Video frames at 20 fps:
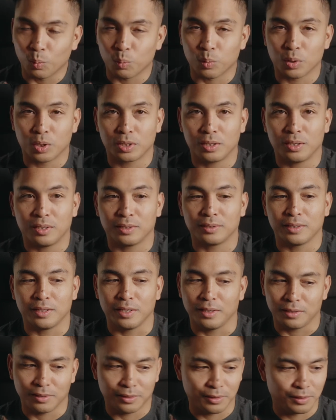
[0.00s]
work on
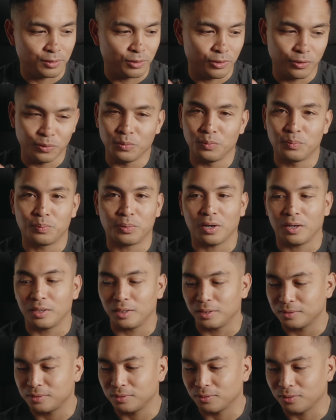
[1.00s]
like new
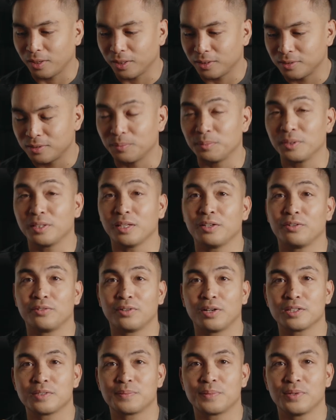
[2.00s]
products or like something that you're
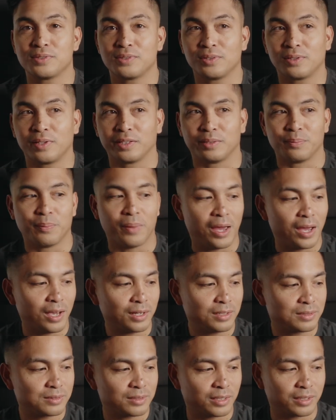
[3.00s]
not supposed to, like
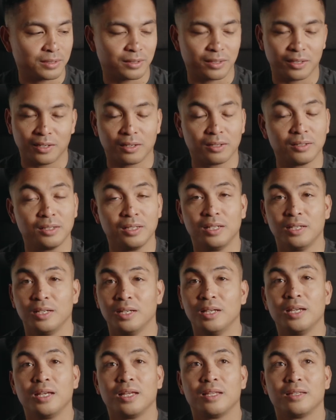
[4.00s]
Macs, like
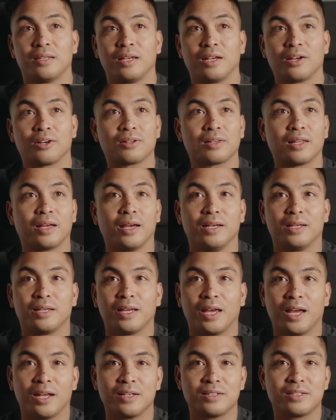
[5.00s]
they are like
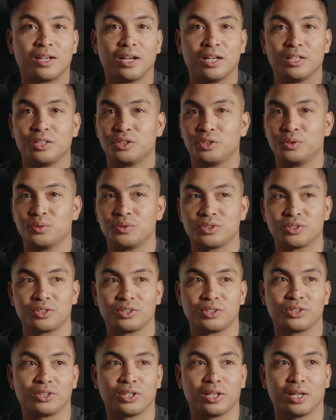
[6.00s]

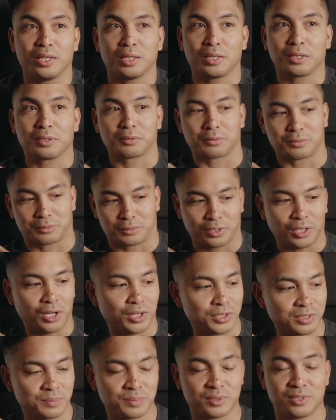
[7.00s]
anti-user like
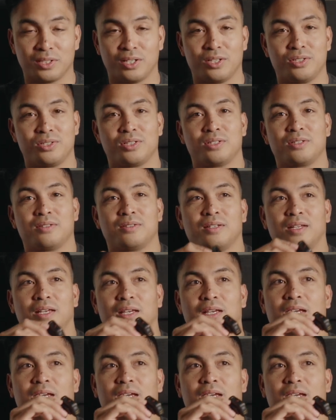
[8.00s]
customization,